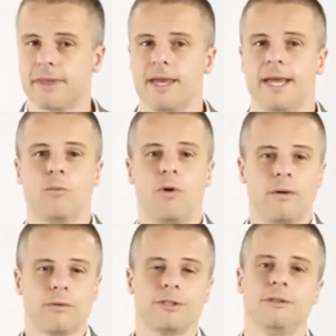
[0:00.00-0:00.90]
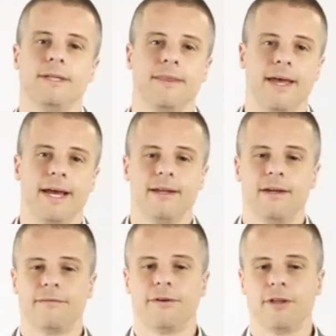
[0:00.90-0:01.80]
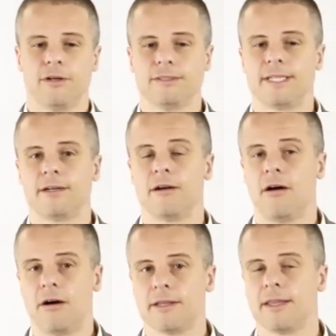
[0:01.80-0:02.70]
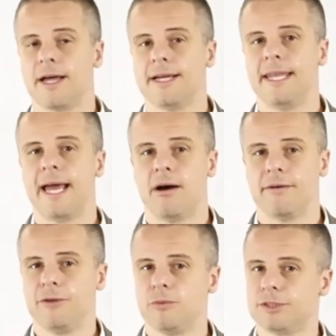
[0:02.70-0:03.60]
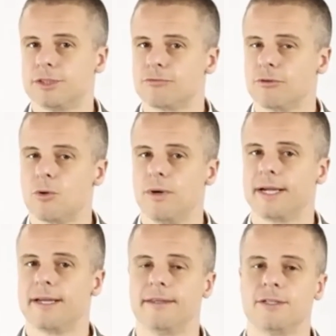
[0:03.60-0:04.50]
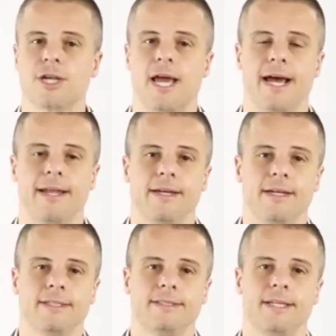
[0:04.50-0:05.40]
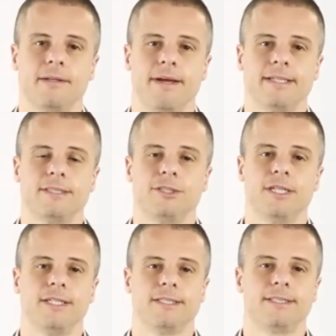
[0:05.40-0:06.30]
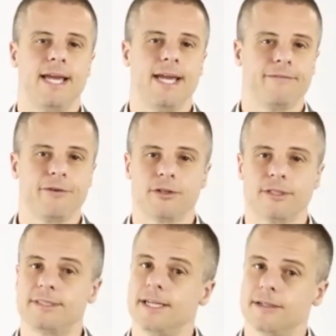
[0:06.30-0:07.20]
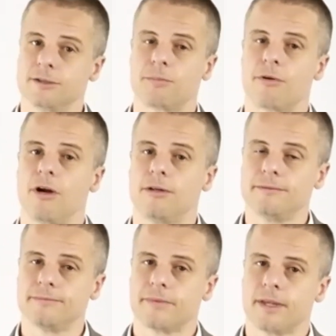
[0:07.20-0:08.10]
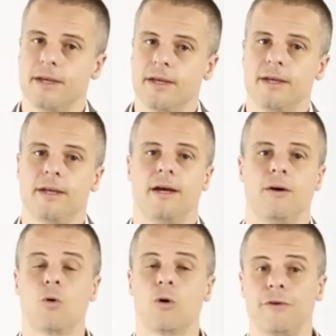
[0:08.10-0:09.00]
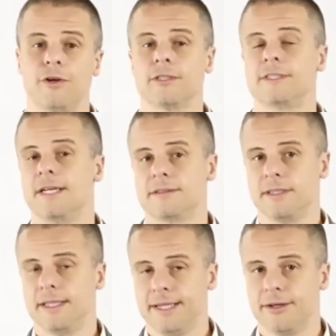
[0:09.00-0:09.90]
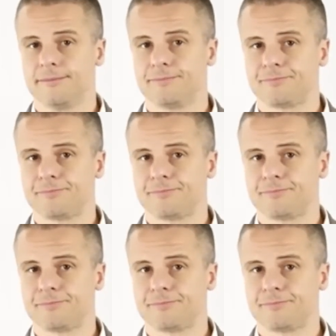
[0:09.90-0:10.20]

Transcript: And while we're doing that, for those that are on the line now, if you would just real quick in the chat, send a message in to say if you're a sales pro or if you're a sales leader.